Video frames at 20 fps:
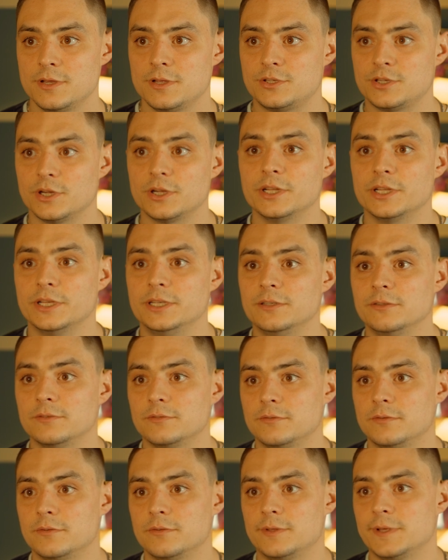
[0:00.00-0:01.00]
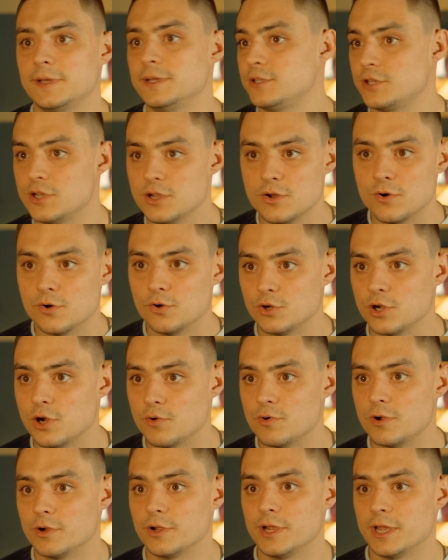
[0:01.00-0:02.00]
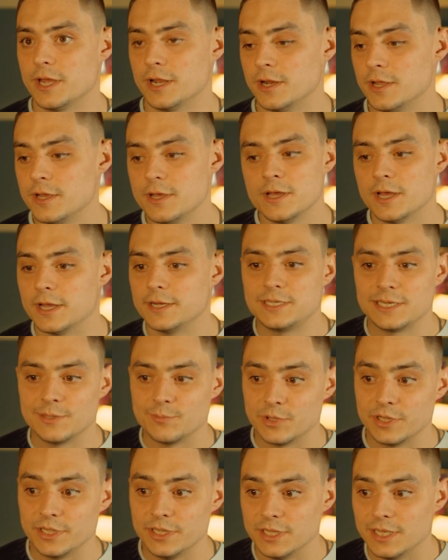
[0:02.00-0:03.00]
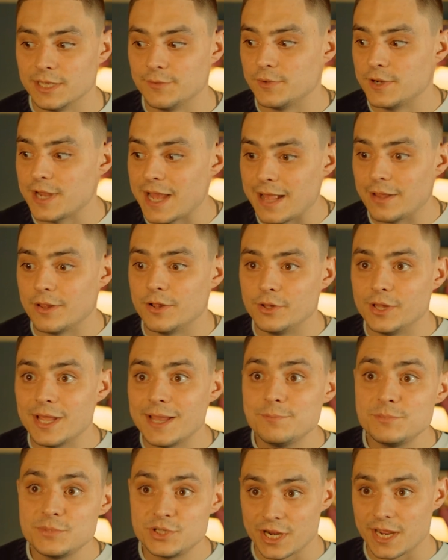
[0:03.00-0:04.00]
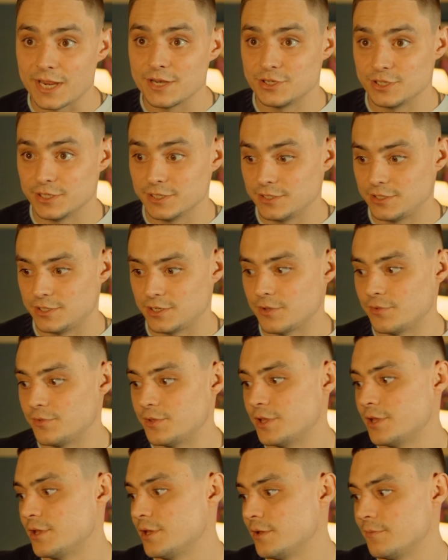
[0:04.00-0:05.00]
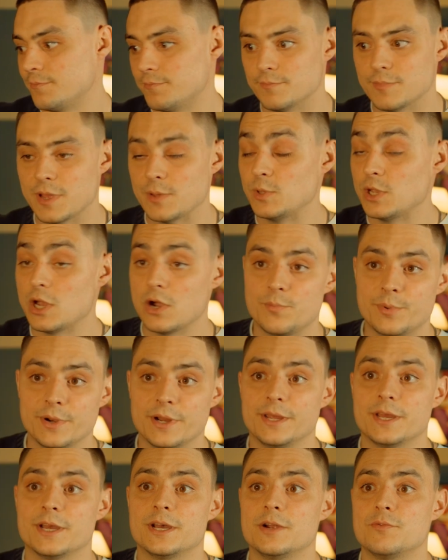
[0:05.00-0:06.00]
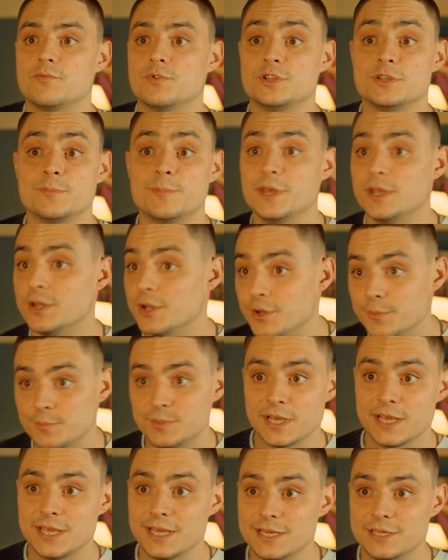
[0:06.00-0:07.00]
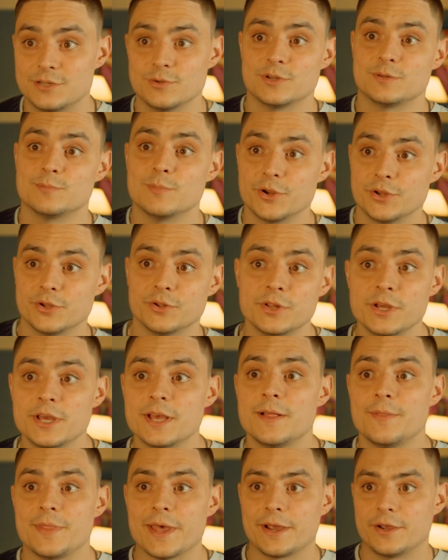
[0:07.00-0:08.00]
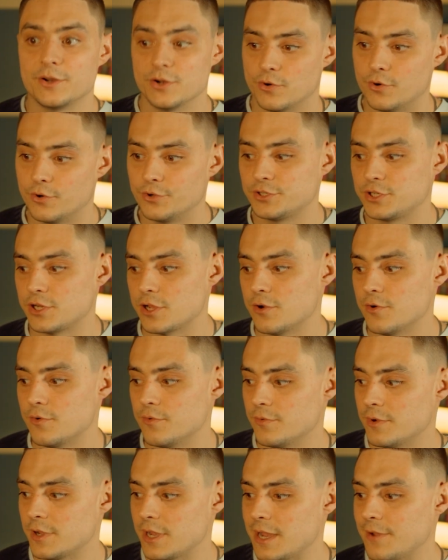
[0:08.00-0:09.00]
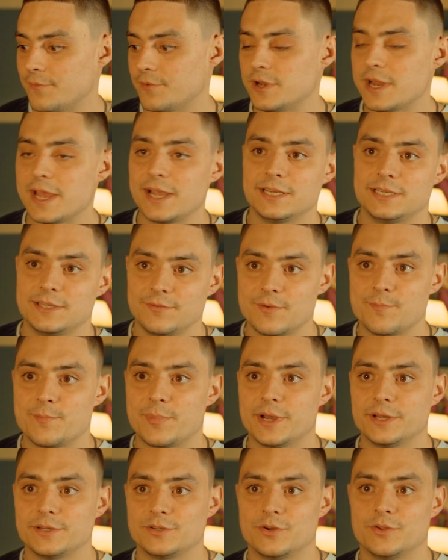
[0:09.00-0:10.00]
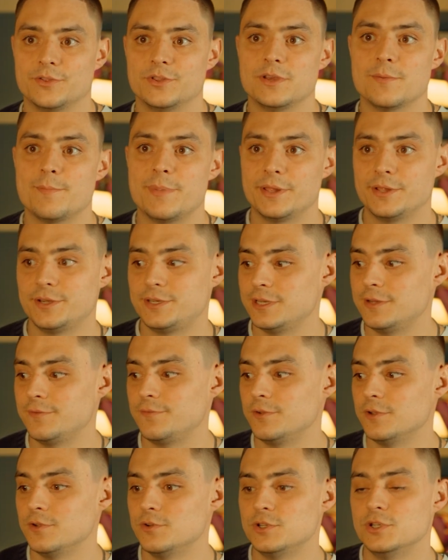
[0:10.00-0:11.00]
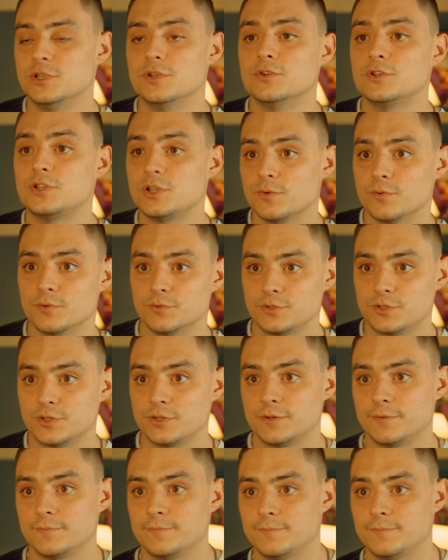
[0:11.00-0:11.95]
suddenly things can all go wrong again. And similarly, if an LLM changes, so maybe OpenAI runs a big update into its model, that can also have a negative impact on the ability for you to use tools.